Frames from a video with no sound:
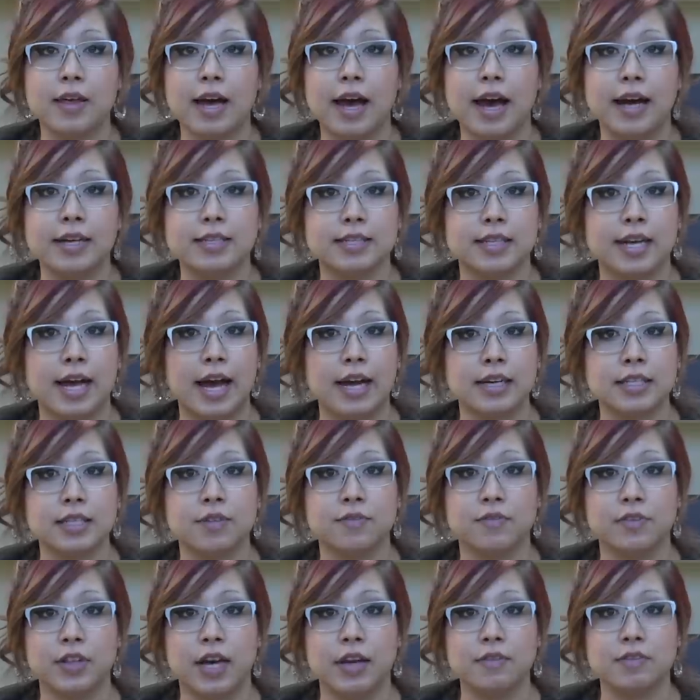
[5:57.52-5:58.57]
that has an
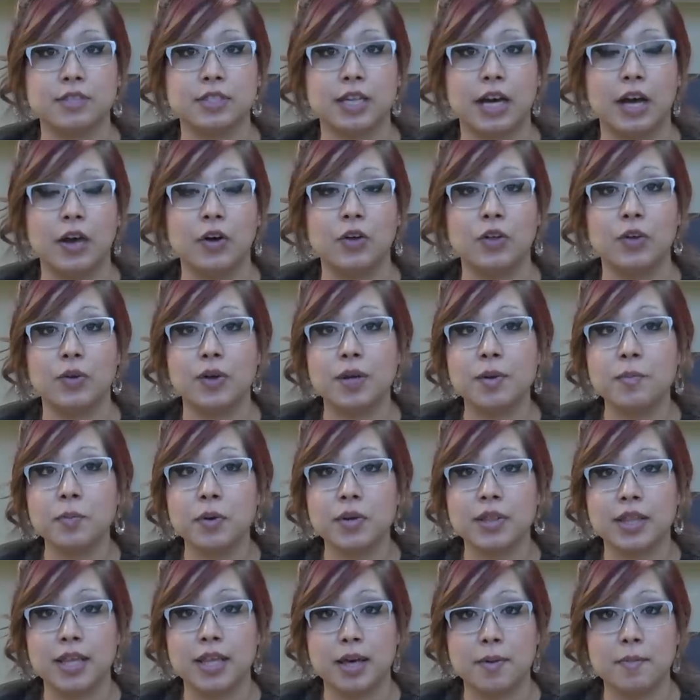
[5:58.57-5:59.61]
active lifestyle, you can
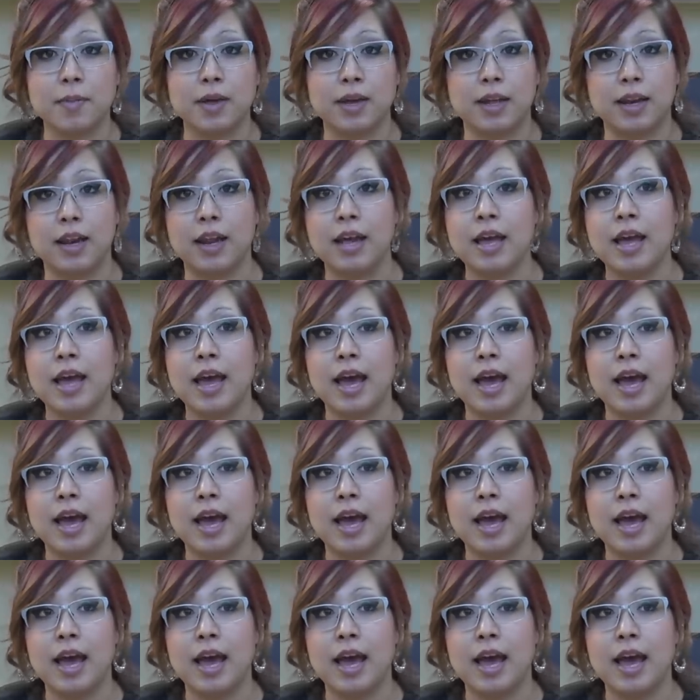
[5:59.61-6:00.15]
put them in